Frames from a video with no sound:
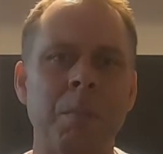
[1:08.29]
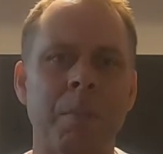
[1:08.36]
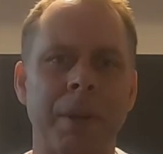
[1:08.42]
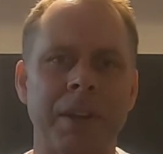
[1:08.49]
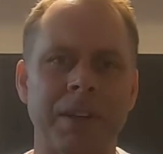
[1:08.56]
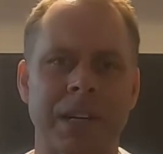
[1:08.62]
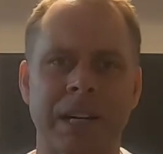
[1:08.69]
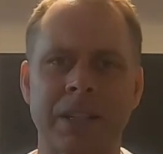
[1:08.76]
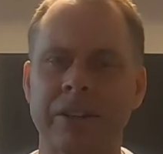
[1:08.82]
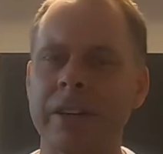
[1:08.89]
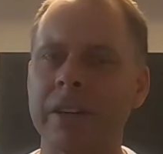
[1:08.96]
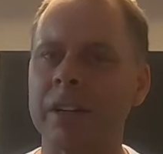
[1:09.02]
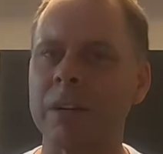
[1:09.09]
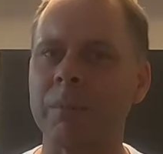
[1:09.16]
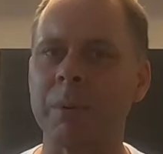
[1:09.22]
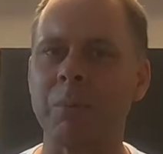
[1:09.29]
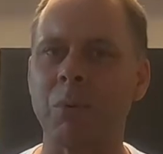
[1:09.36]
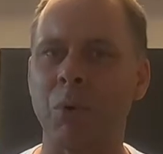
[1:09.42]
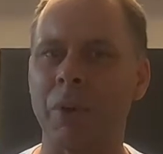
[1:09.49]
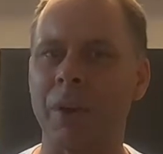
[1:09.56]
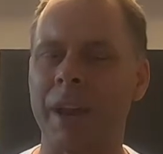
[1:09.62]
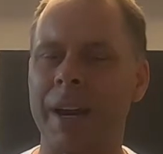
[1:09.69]
But there's actually a little bit
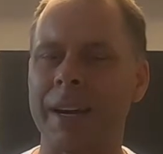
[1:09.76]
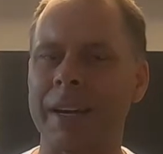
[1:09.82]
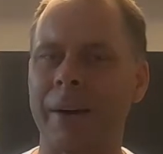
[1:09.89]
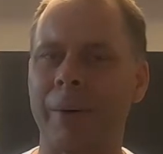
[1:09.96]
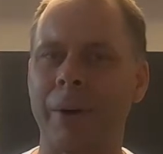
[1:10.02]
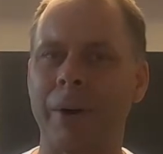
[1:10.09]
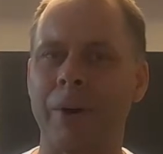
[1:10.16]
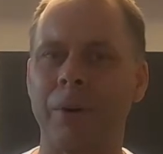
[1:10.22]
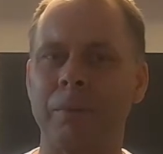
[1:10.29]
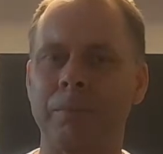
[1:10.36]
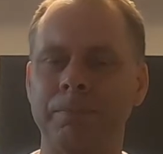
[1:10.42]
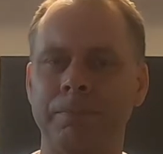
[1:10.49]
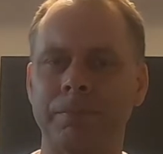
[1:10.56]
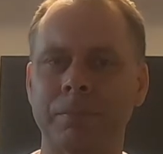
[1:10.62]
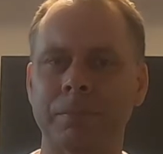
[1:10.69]
more than that going on.